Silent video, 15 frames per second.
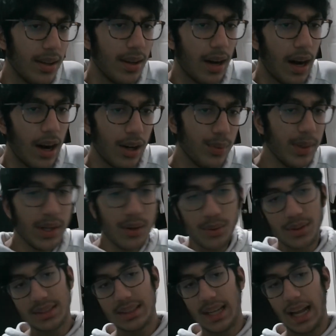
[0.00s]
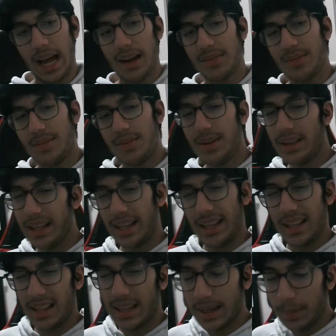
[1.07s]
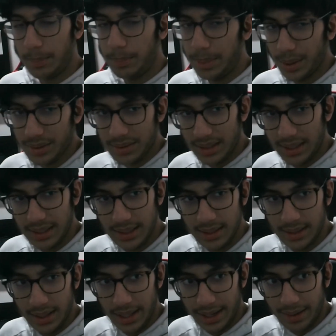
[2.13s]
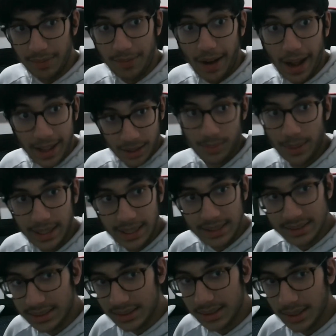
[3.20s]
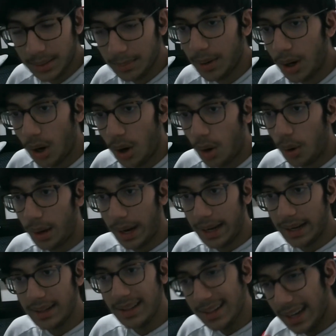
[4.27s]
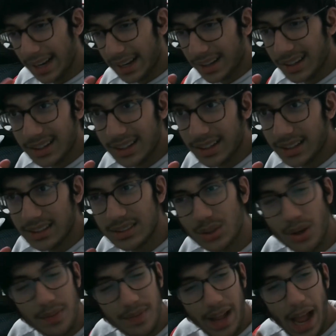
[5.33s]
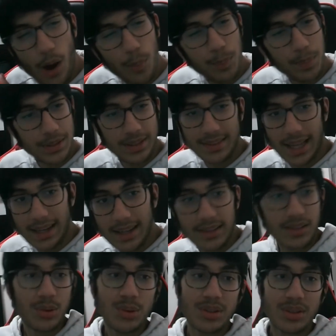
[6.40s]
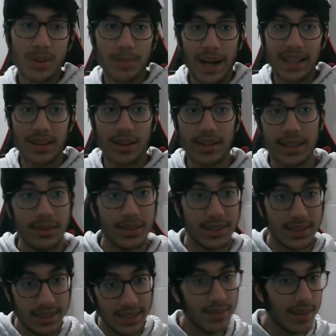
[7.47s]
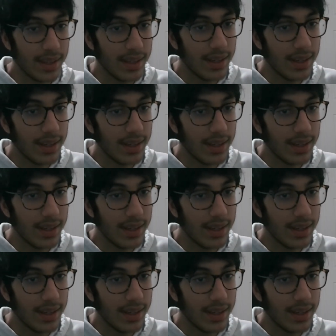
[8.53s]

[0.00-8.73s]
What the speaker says: Arduino doesn't have really like a built-in file writing system or anything that I could sort of output the data to so Python can receive it.